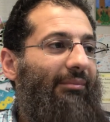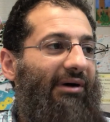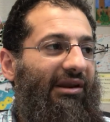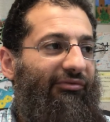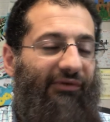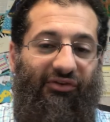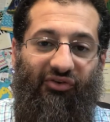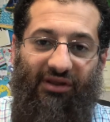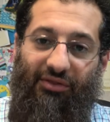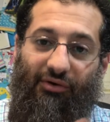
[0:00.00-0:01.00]
But if
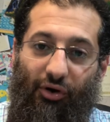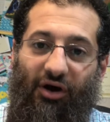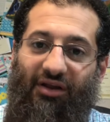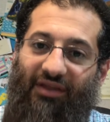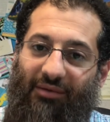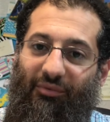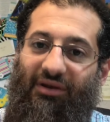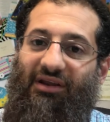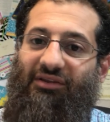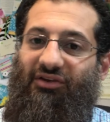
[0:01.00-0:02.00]
it's either or, then
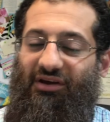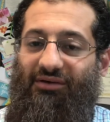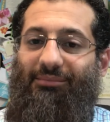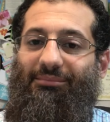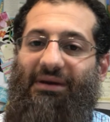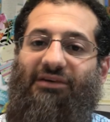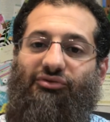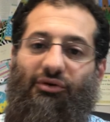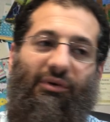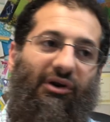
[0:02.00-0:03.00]
we need to make
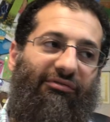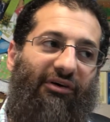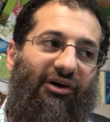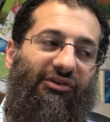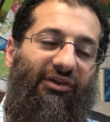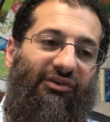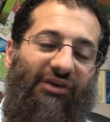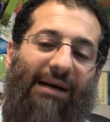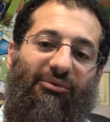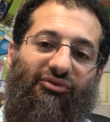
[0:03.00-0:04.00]
sure we don't fall into the
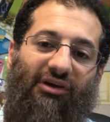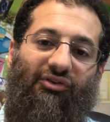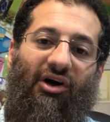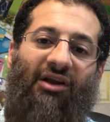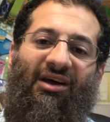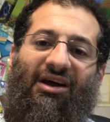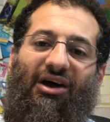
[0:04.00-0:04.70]
trap of Shaitan,